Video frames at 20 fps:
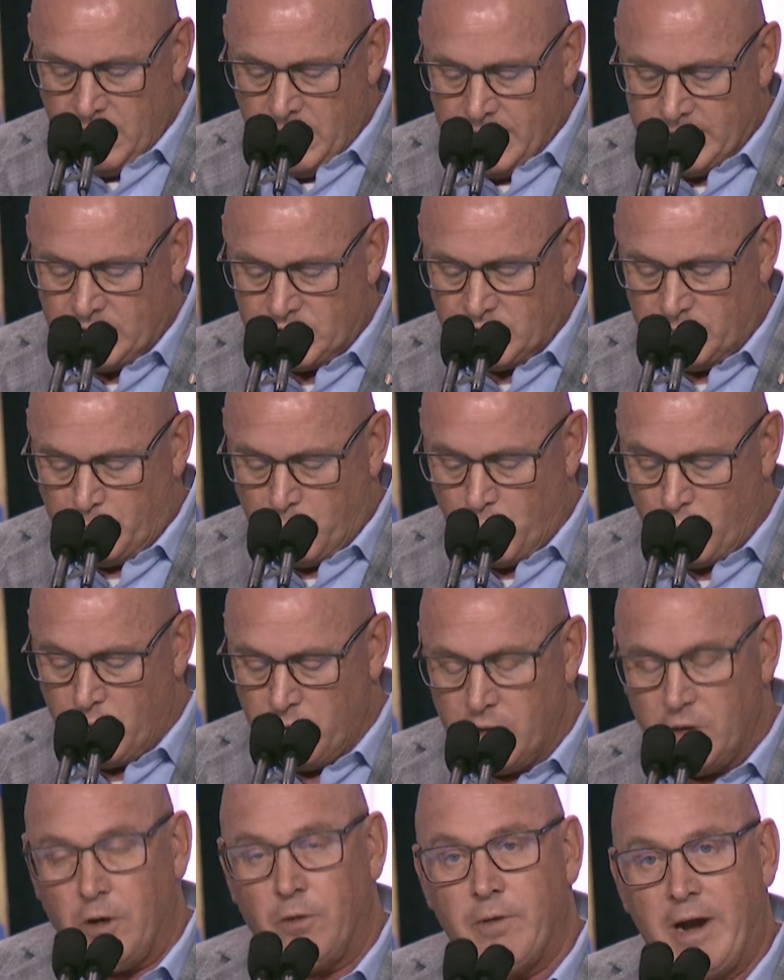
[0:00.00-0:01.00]
and
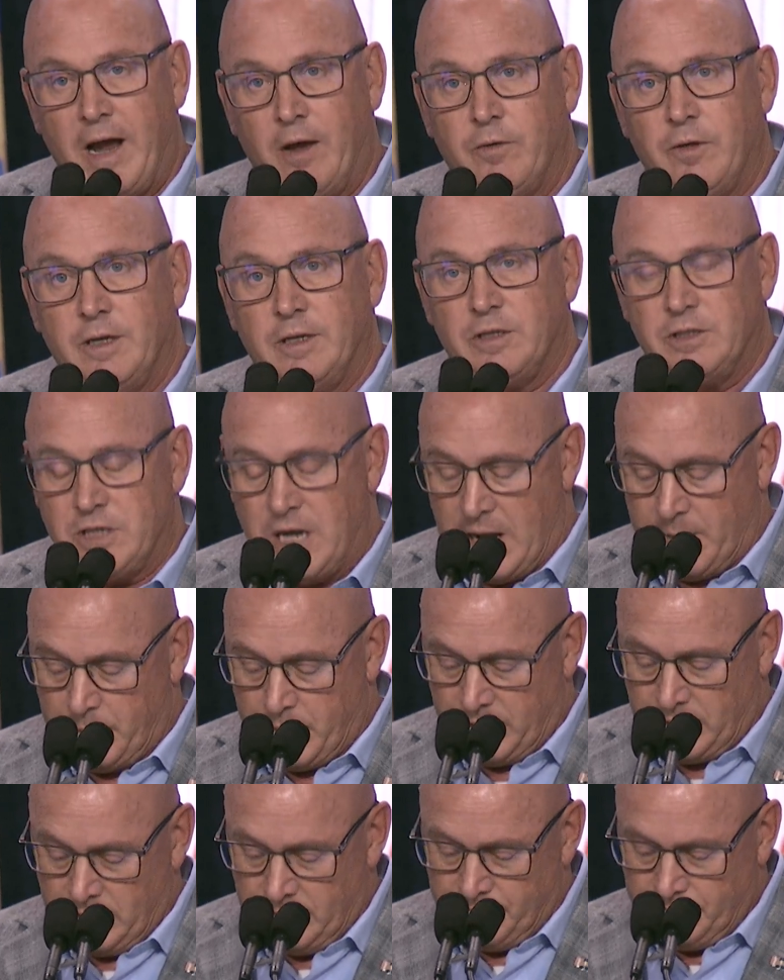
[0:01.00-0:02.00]
support around this
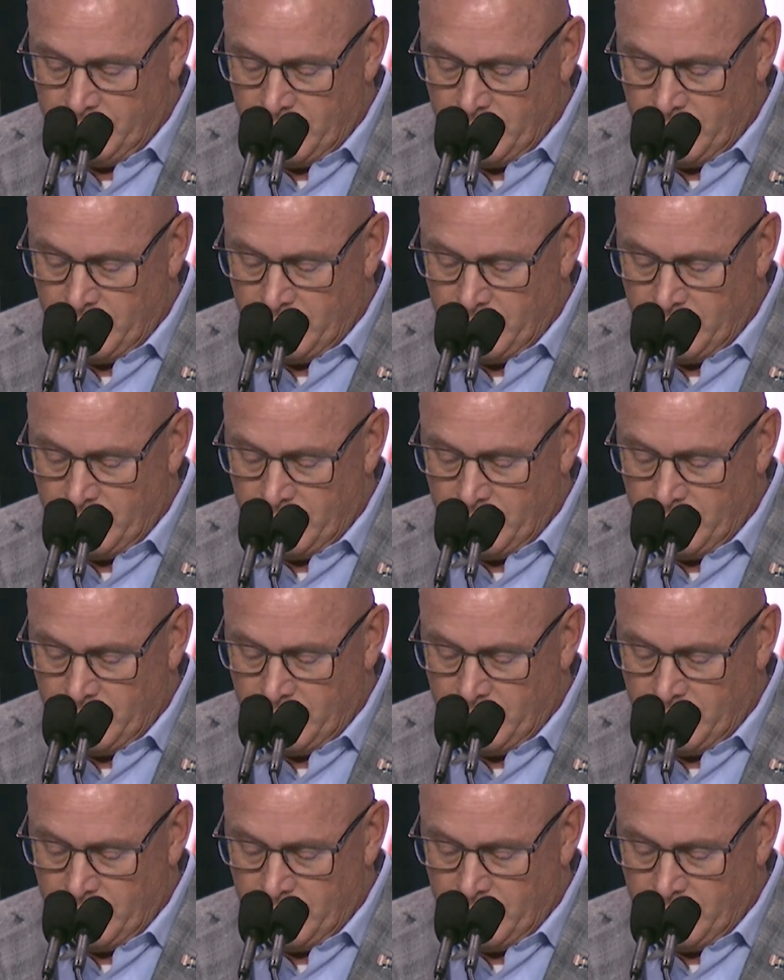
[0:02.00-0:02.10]
topic.